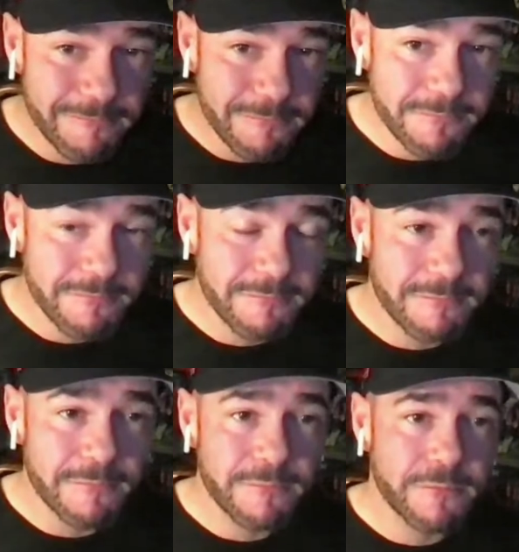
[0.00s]

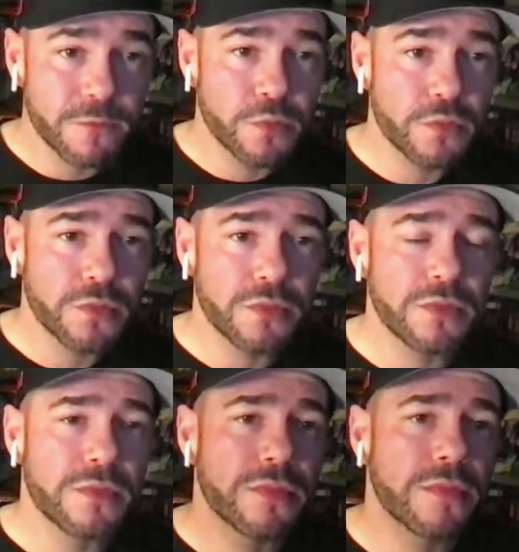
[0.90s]

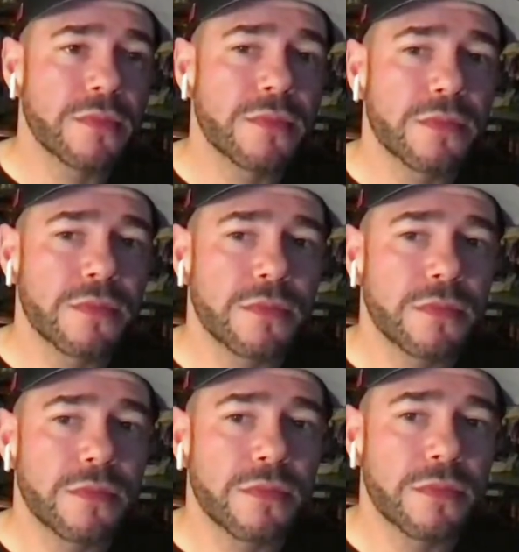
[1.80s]

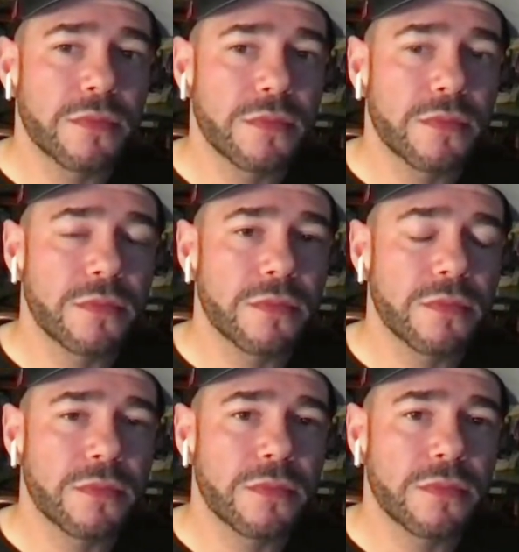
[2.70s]

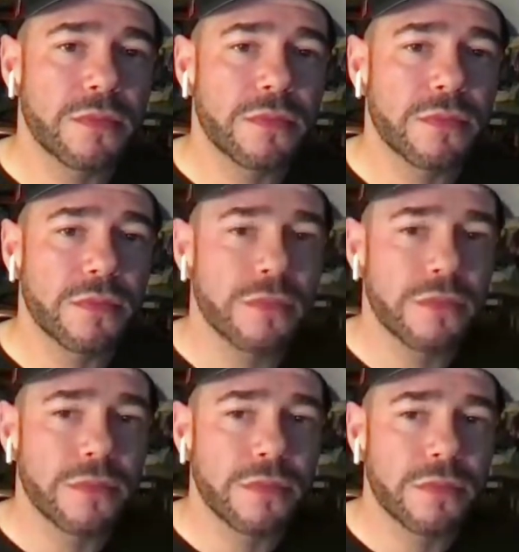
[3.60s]

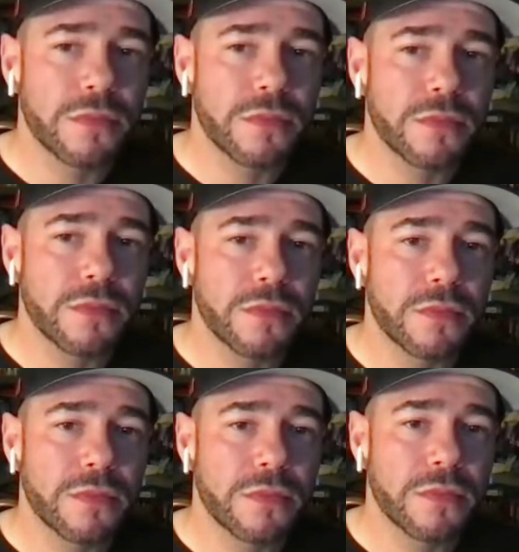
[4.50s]

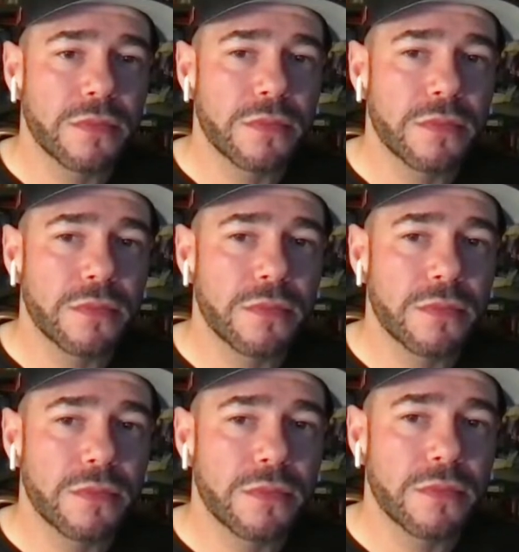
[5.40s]

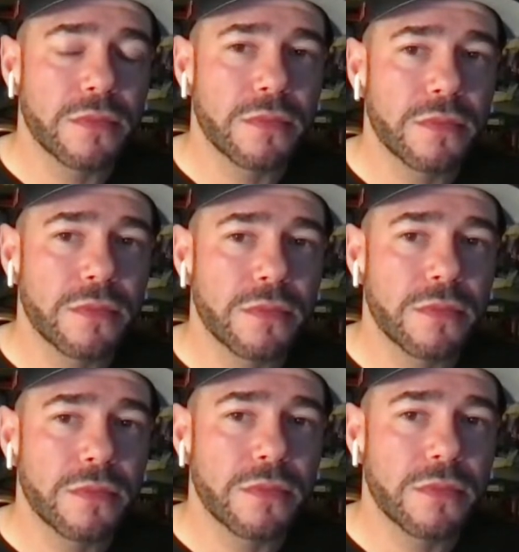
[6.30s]

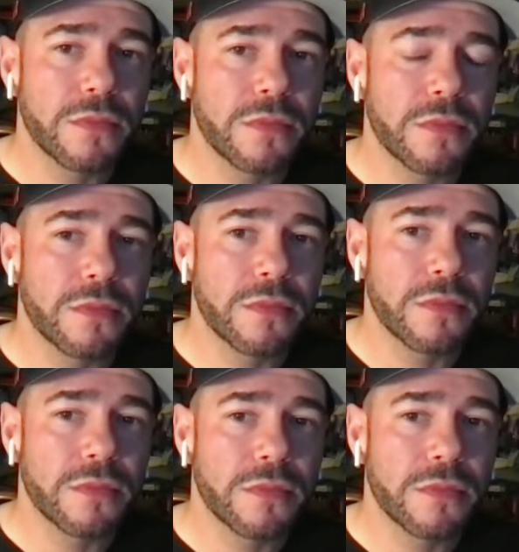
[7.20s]
The person shown says nothing.